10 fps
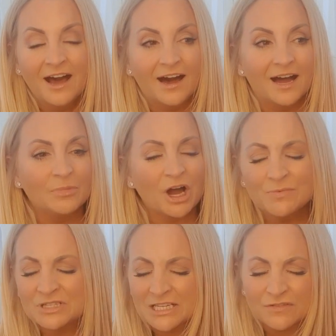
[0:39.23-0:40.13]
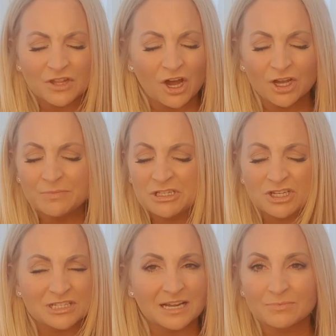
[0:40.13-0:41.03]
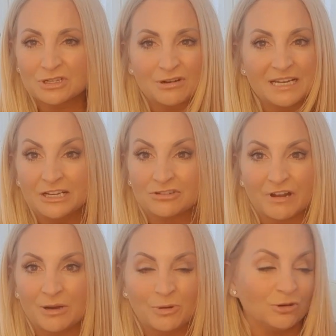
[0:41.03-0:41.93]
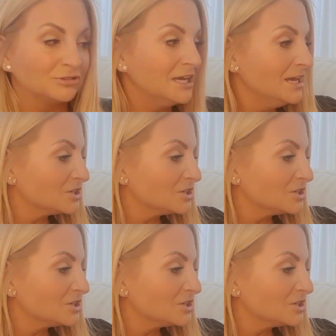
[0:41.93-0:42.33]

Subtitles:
Home Sense for the home is just absolutely incredible.